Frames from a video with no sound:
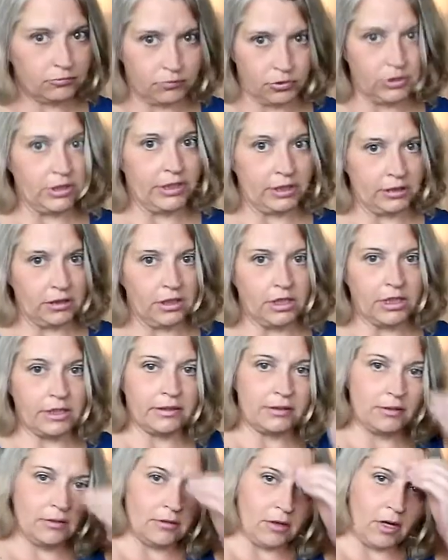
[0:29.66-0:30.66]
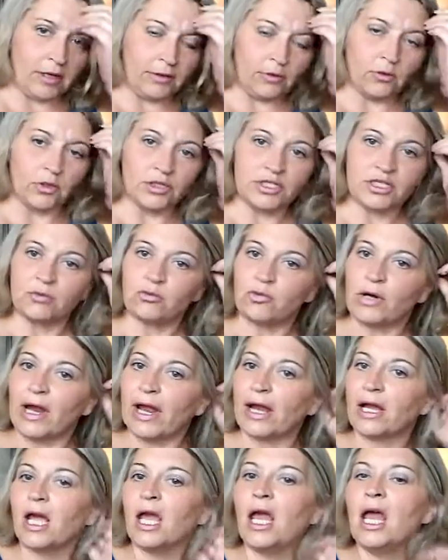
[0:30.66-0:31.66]
really good on Nordstrom
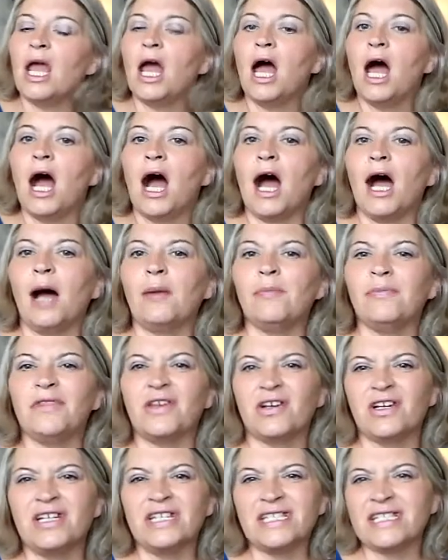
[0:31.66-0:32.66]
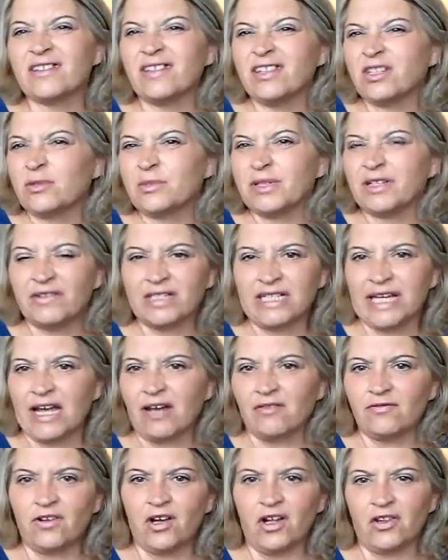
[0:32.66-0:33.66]
Rack. There is a little bit of a
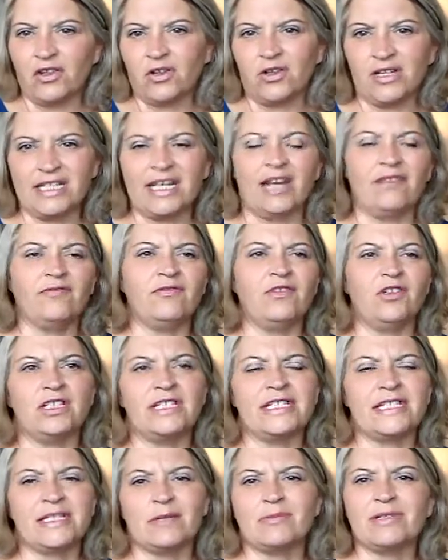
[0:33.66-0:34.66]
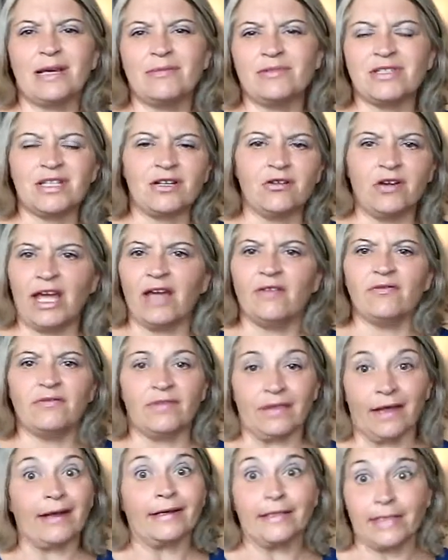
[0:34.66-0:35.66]
downfall. The only downfall is sometimes they don't have,
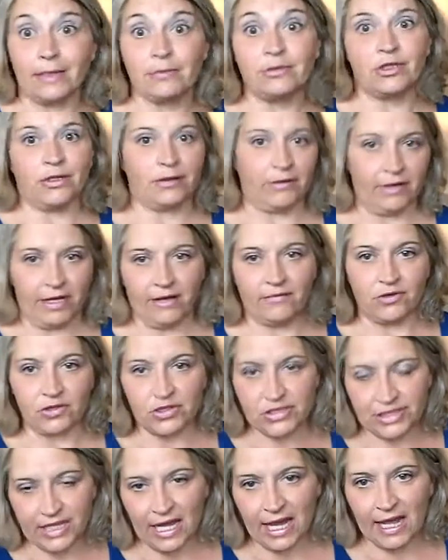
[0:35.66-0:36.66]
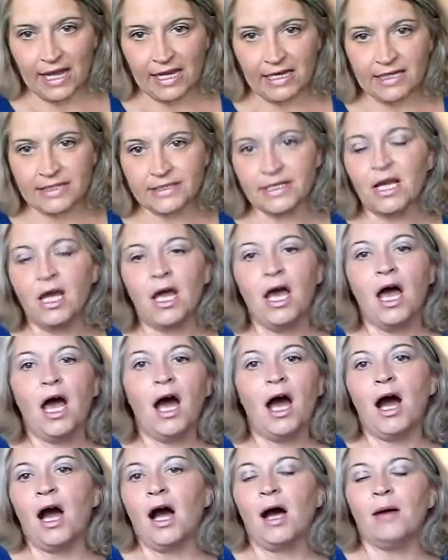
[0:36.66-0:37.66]
a lot of times they don't have your size,
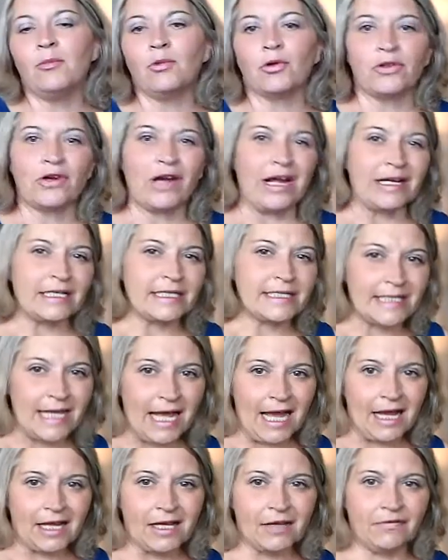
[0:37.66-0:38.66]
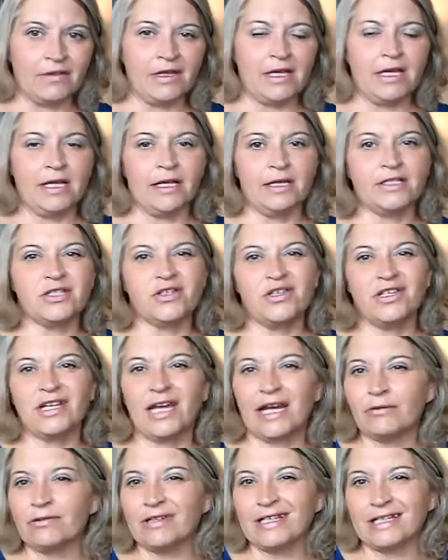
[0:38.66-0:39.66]
or they're out of stock of things. So you
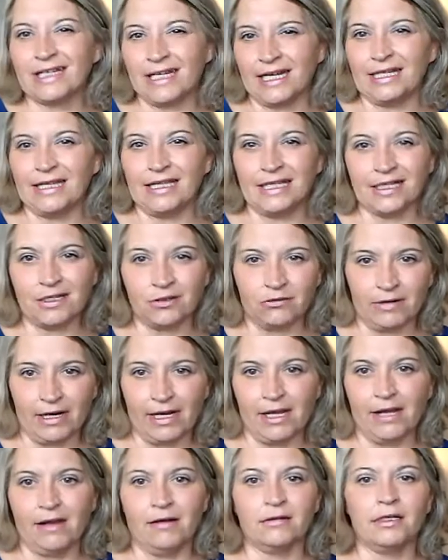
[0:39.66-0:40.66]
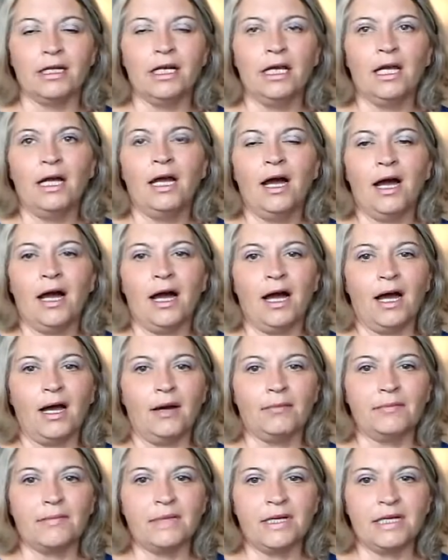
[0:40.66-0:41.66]
got to really kind of look around
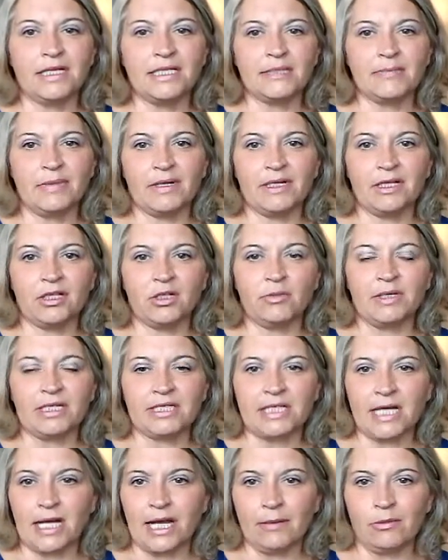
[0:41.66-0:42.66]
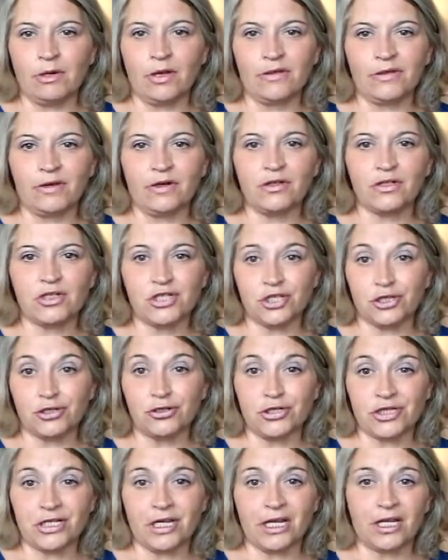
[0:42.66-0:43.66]
and spend a little bit of time on there
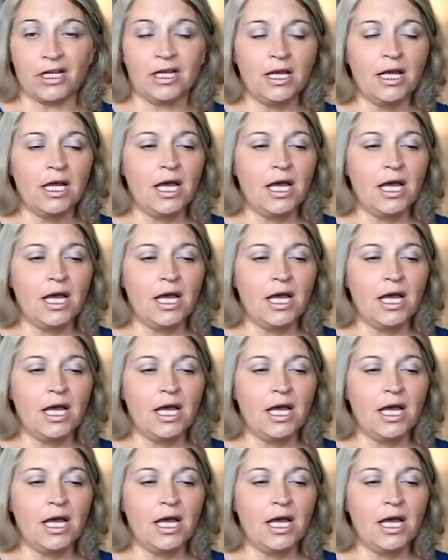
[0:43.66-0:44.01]
searching.